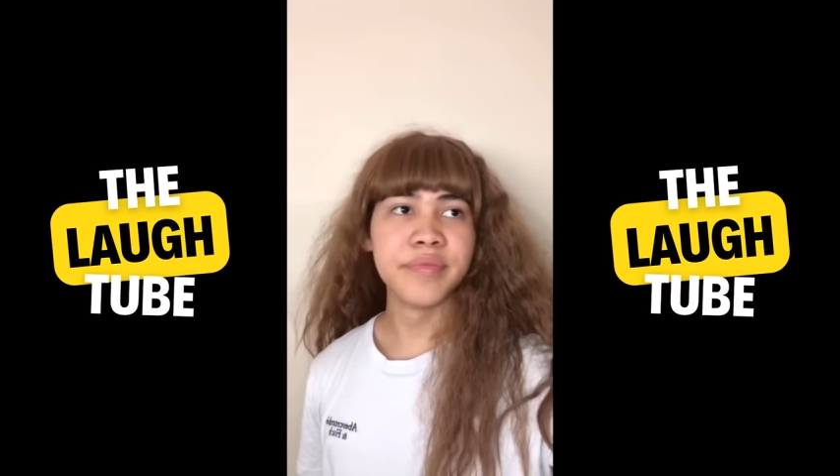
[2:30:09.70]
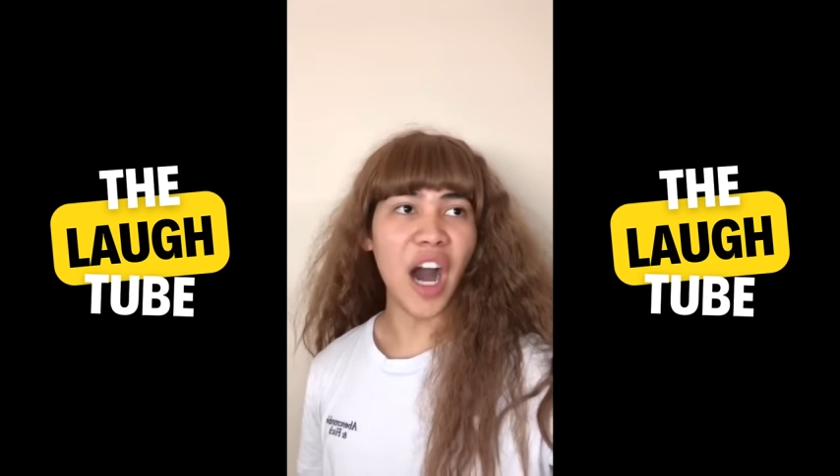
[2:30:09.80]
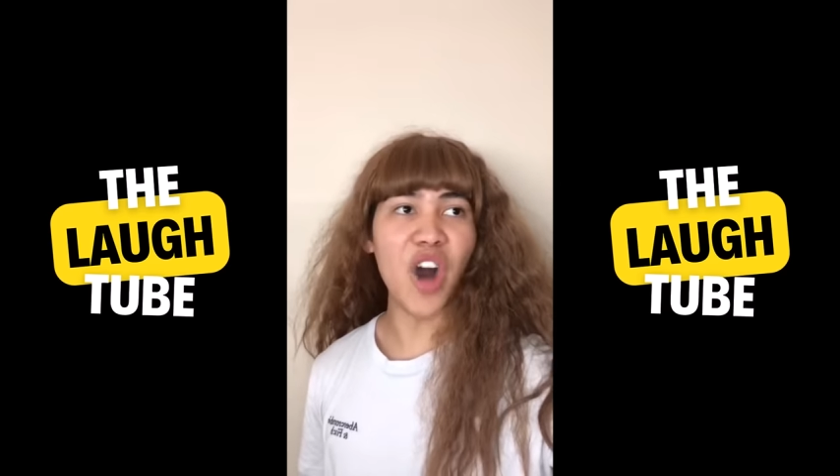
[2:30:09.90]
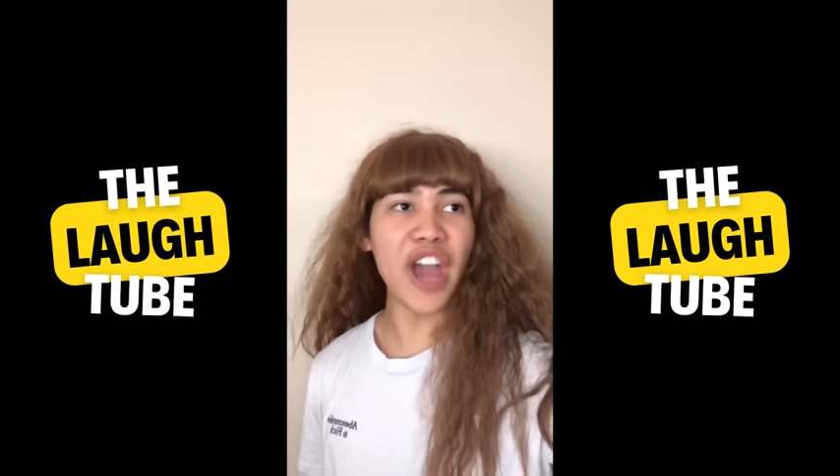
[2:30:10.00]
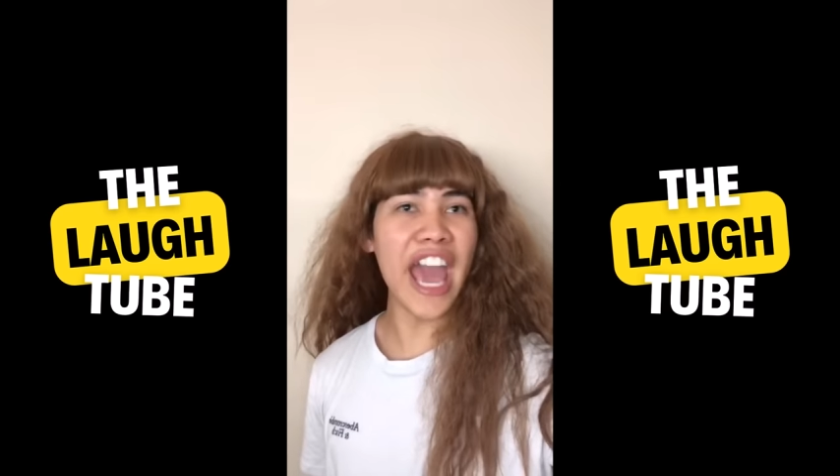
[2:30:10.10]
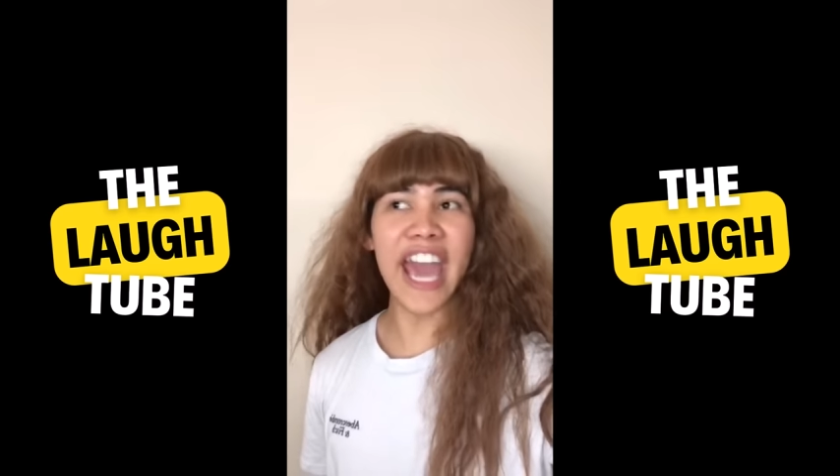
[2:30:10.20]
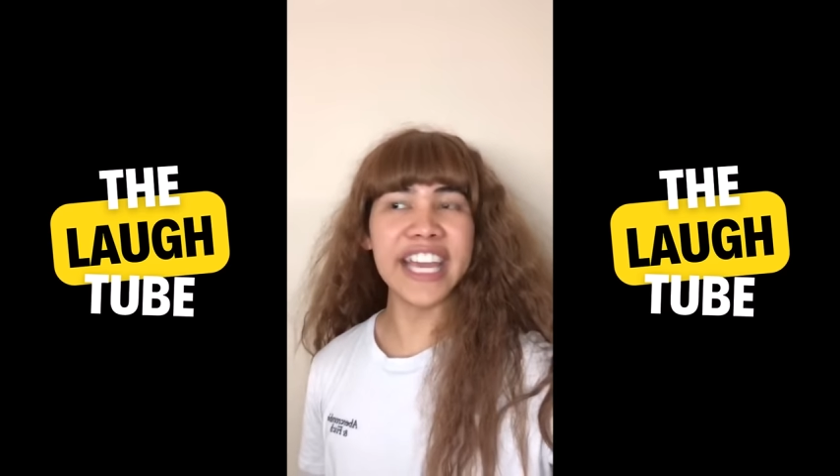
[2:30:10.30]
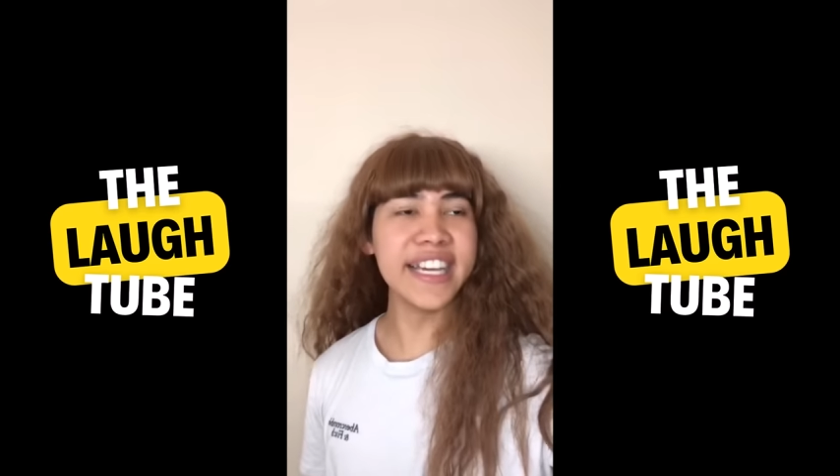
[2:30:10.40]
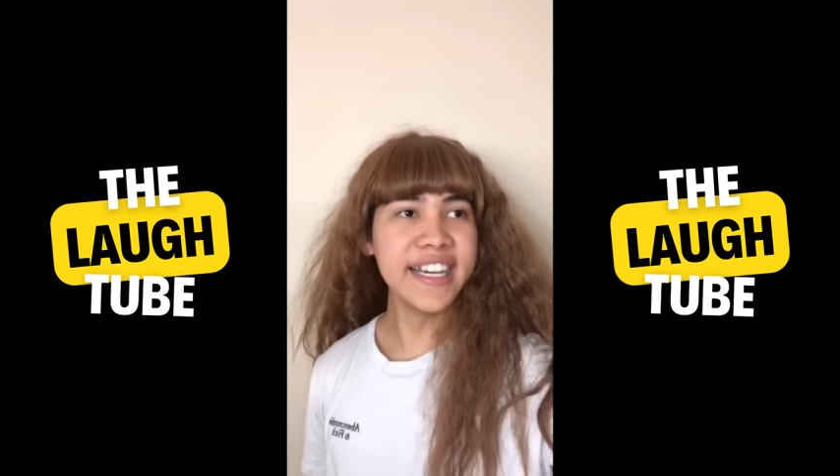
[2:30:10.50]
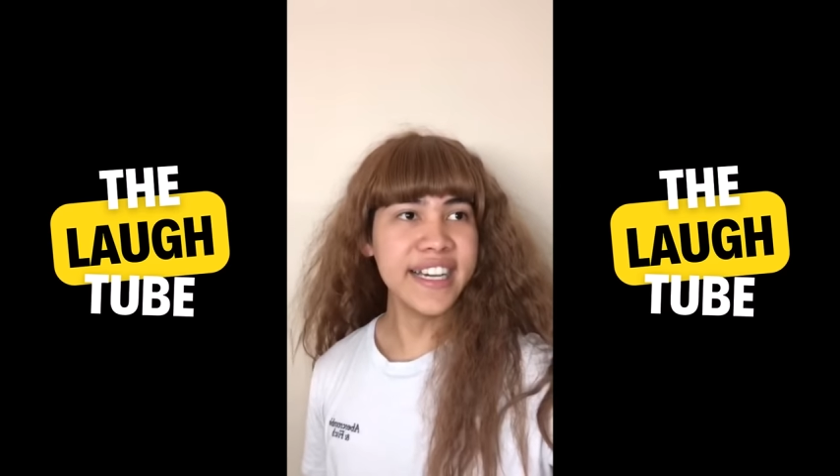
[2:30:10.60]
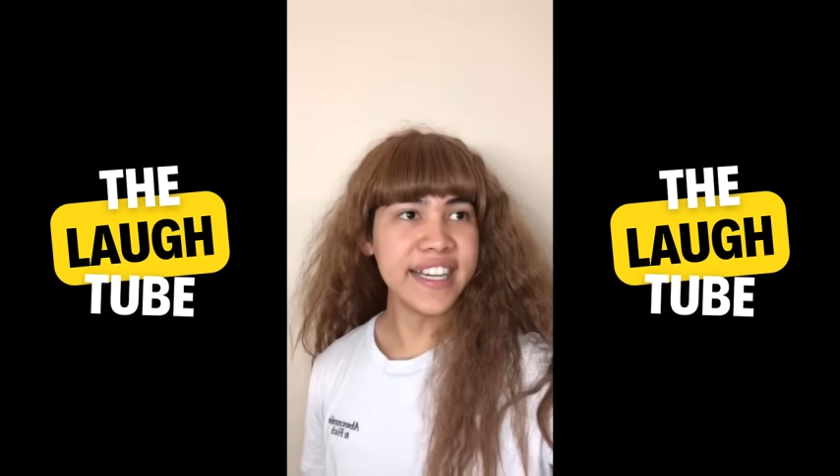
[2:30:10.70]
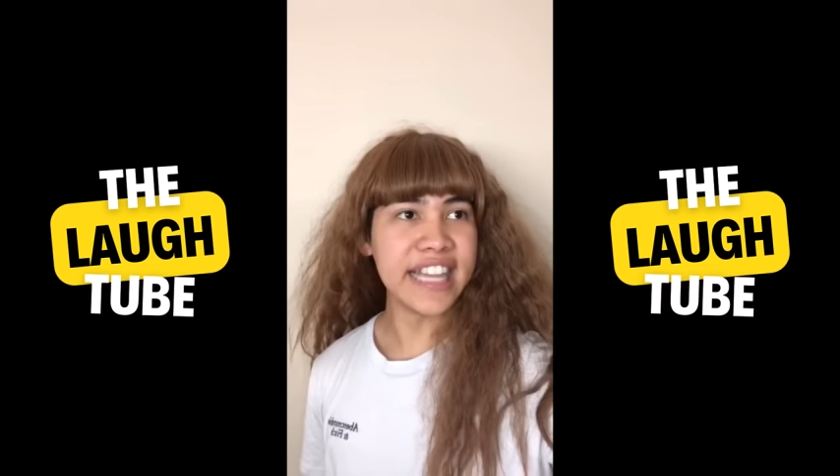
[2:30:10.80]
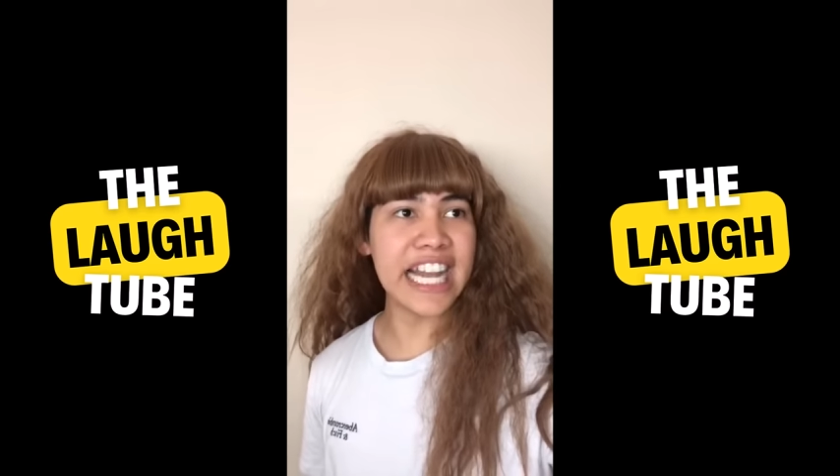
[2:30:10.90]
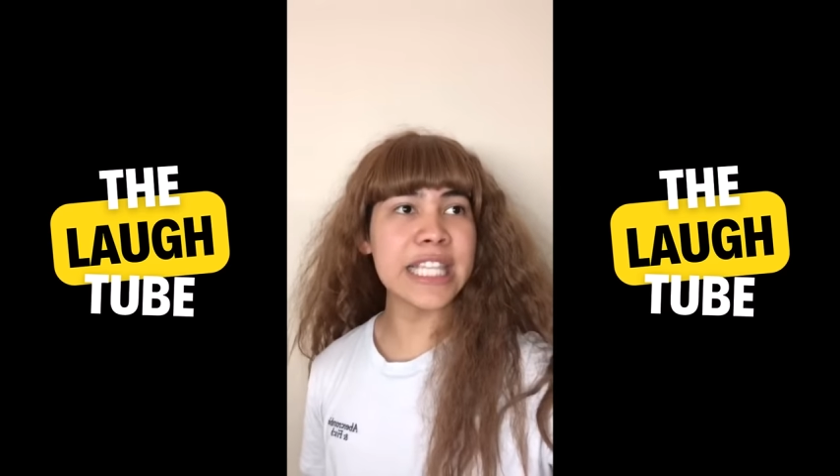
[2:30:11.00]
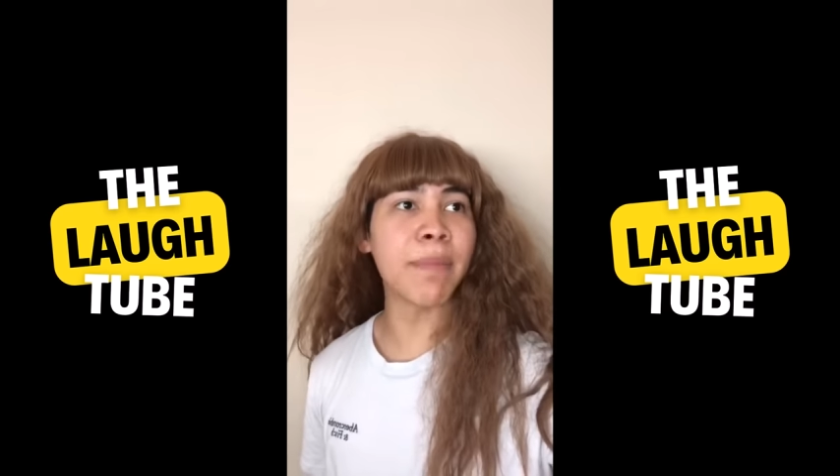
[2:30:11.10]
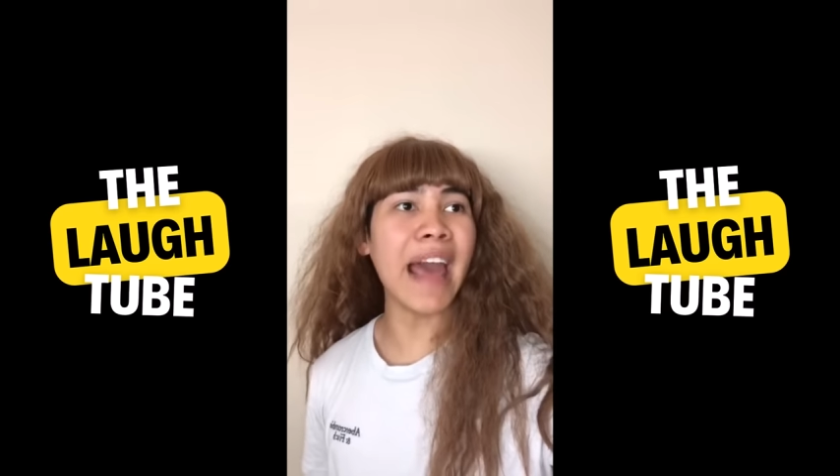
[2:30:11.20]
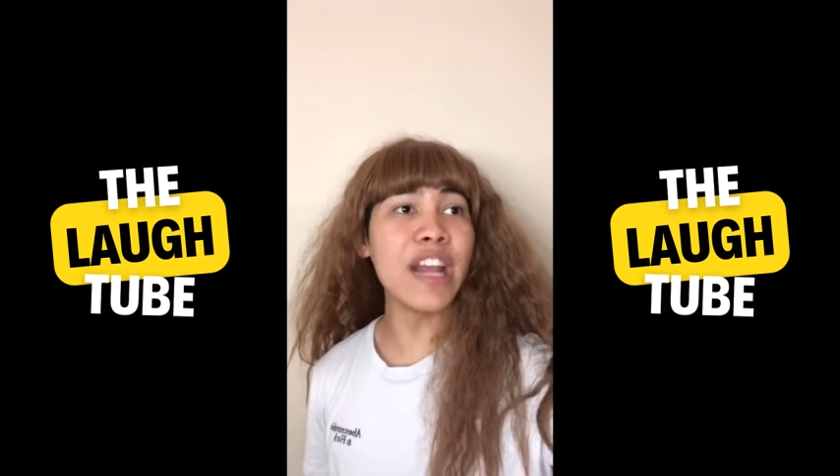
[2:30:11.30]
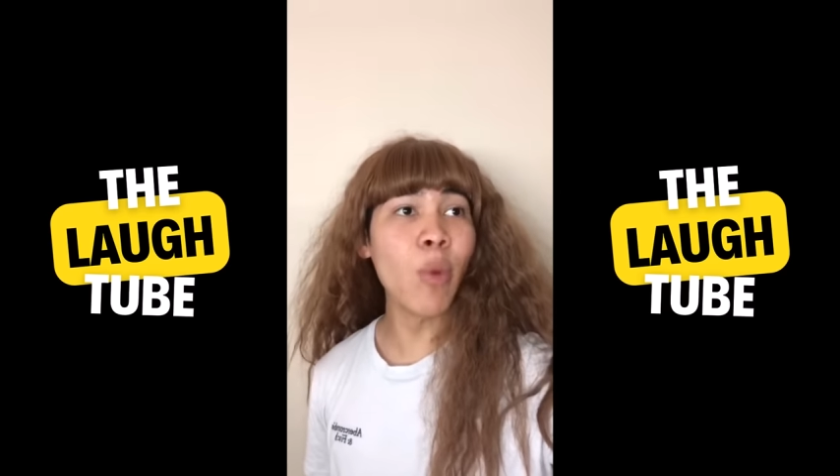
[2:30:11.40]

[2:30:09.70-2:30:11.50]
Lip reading: Okay, then explain